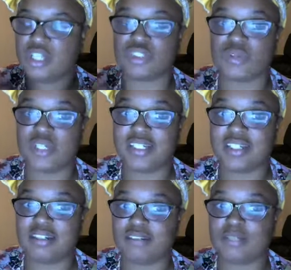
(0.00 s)
So
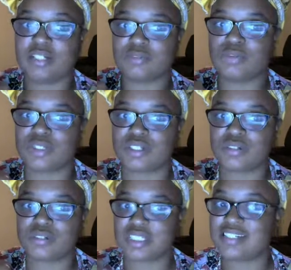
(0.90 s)
because we were
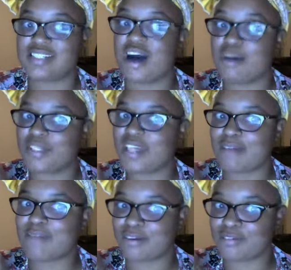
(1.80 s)
soldiers, he saw me
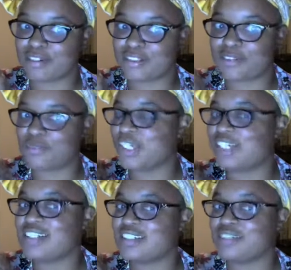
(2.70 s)
at my word. So when
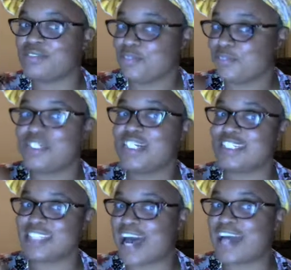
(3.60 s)
we
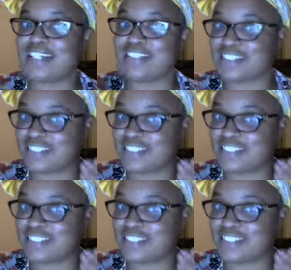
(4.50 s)
decided to